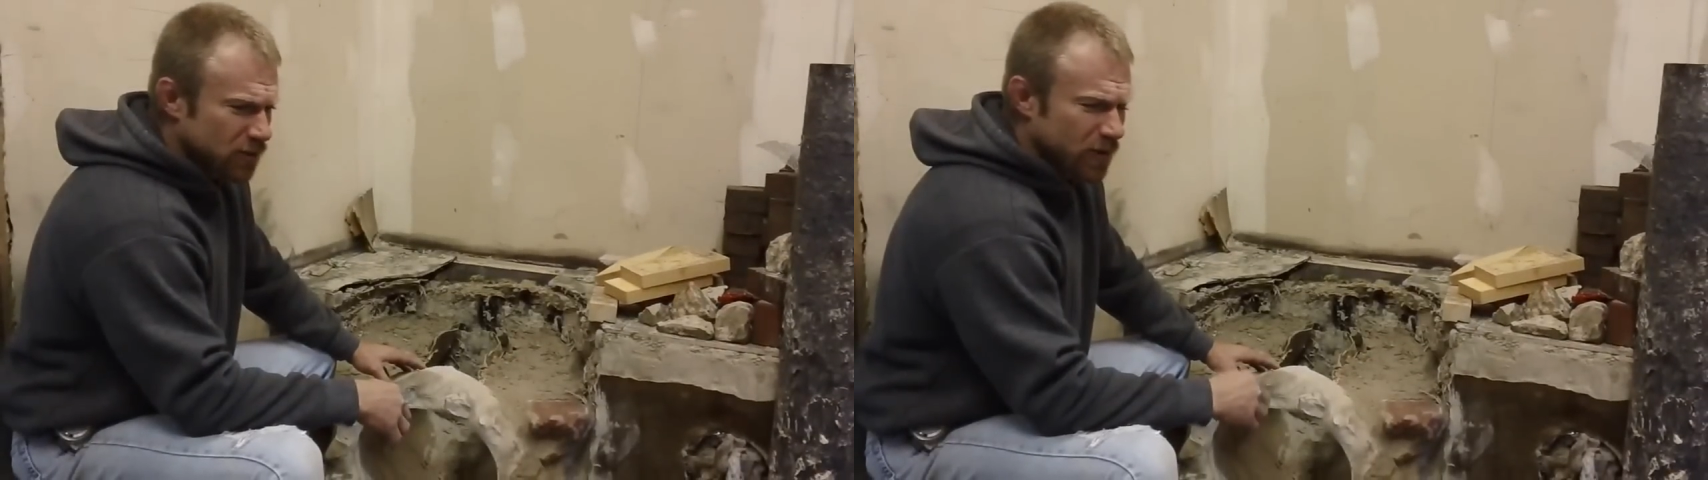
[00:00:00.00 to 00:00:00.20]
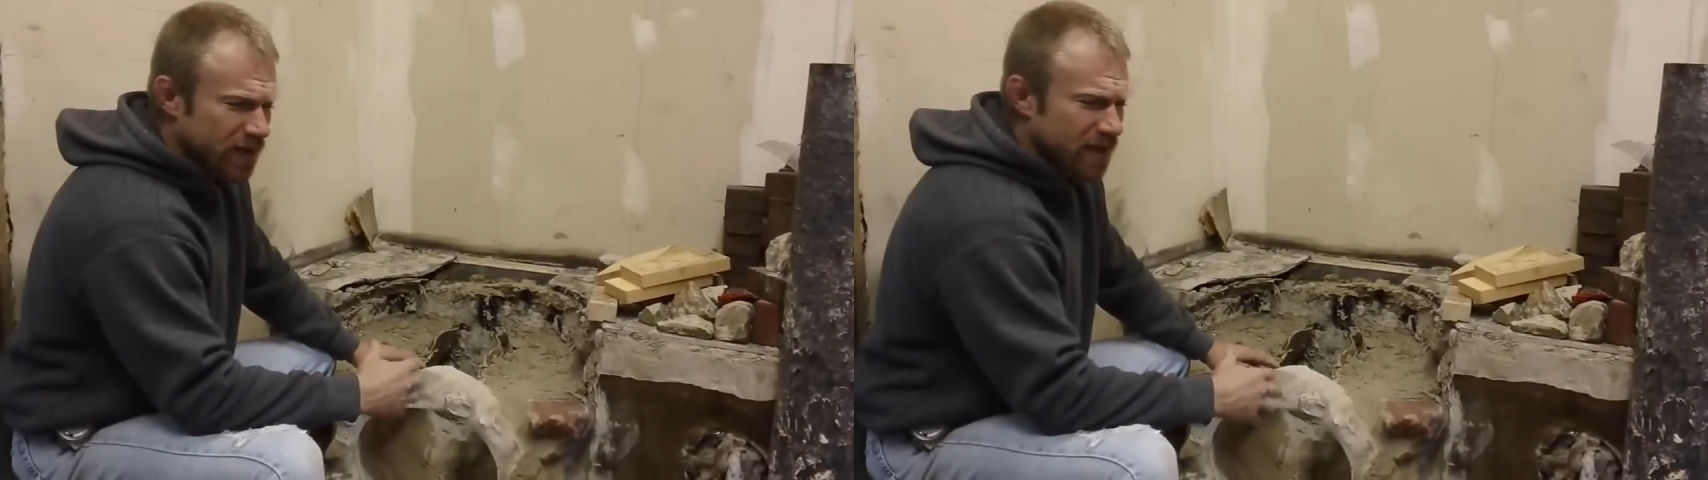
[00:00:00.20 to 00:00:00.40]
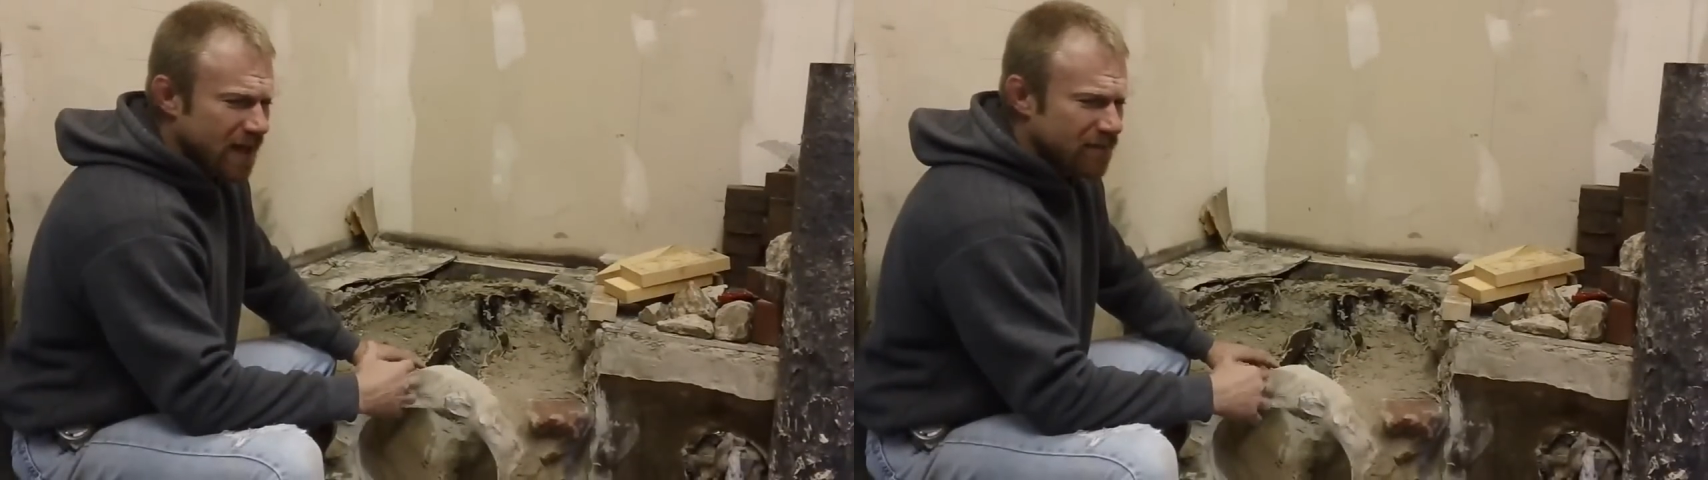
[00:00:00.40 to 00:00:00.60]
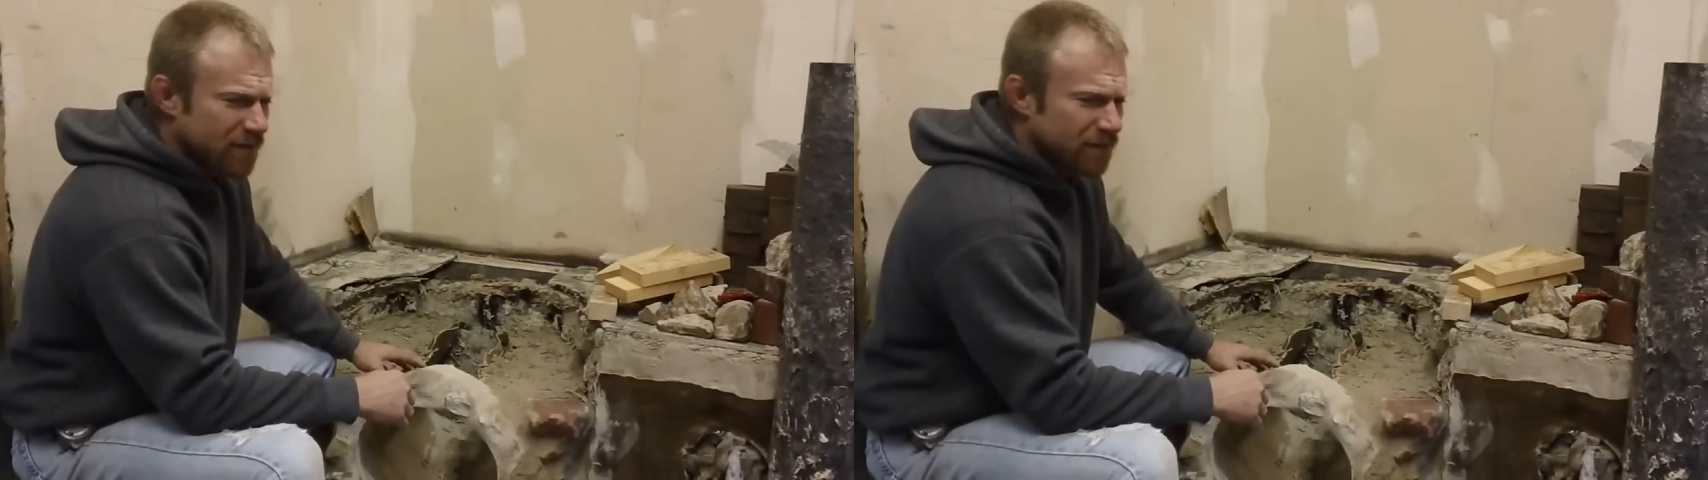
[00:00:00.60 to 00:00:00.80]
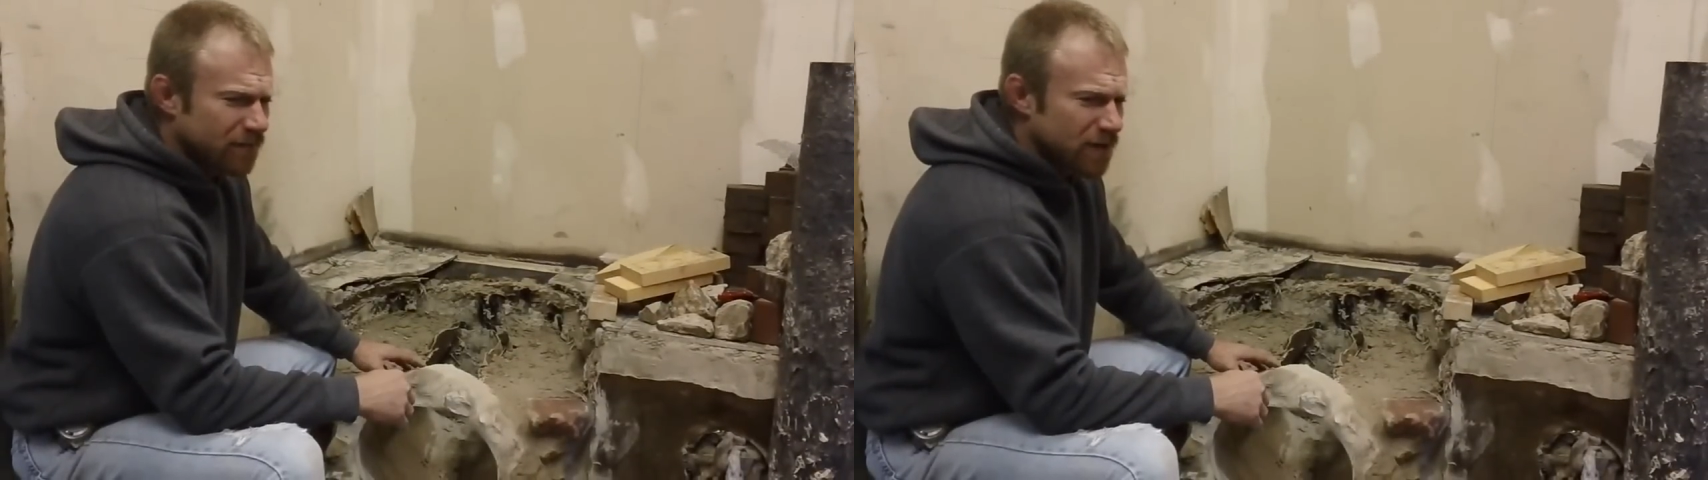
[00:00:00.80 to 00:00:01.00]
we didn't have
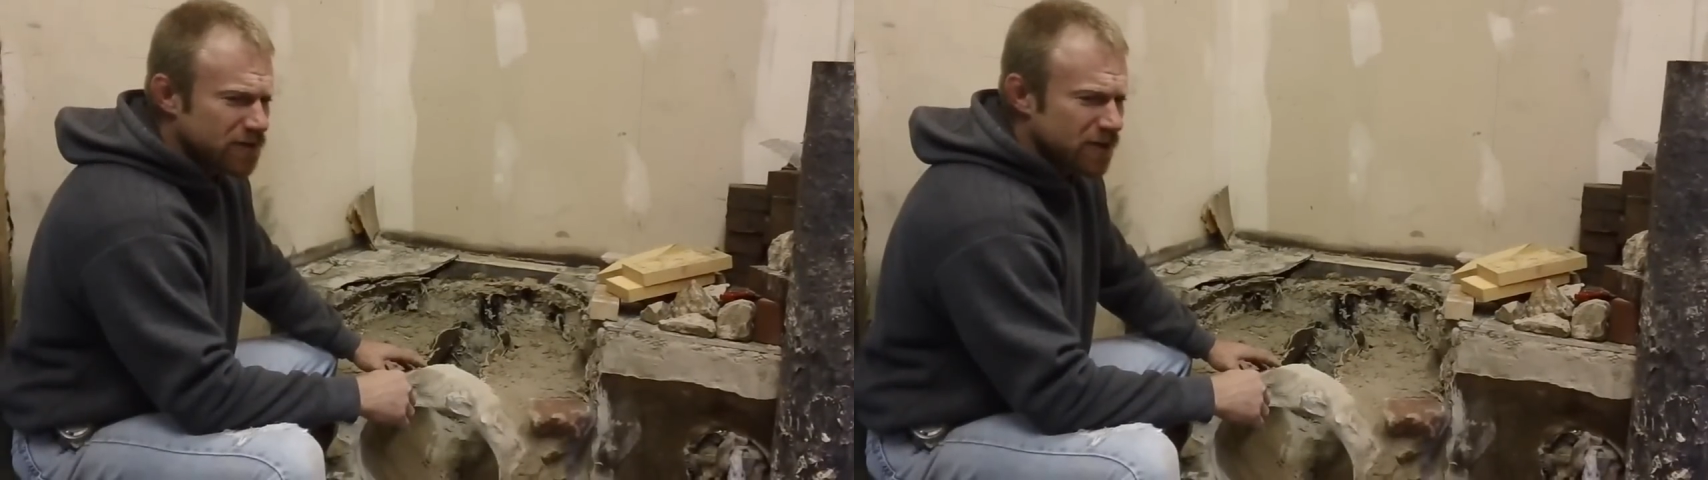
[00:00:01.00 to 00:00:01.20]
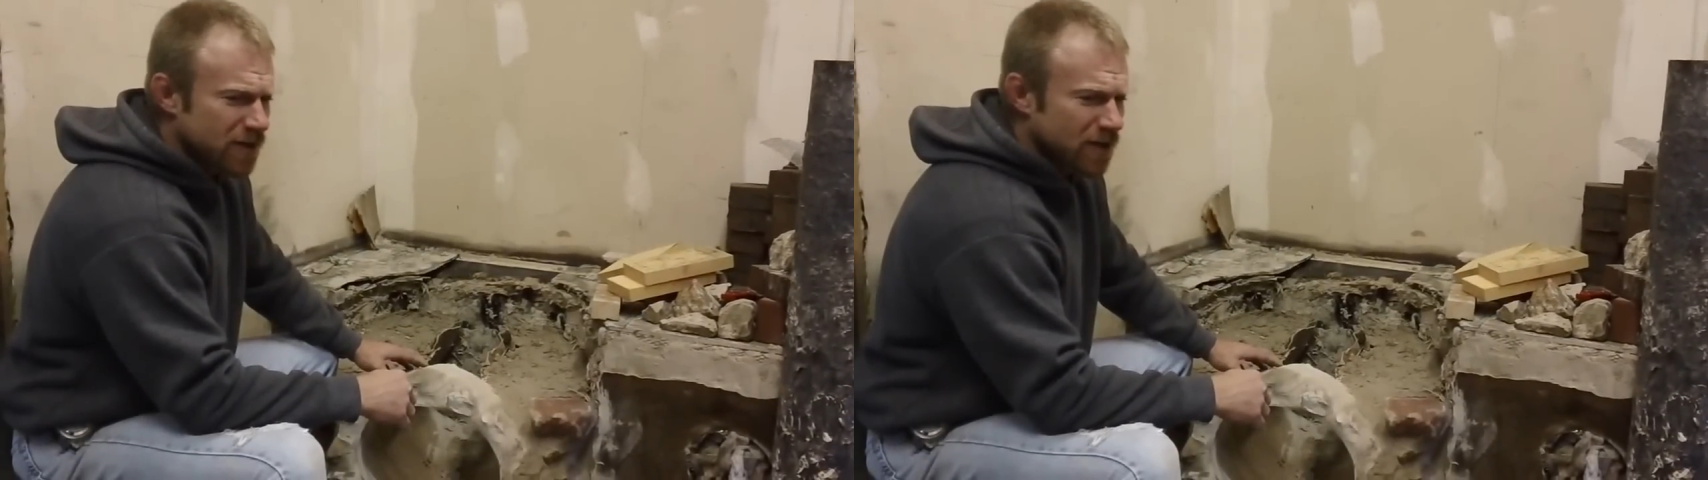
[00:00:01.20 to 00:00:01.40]
enough fresh air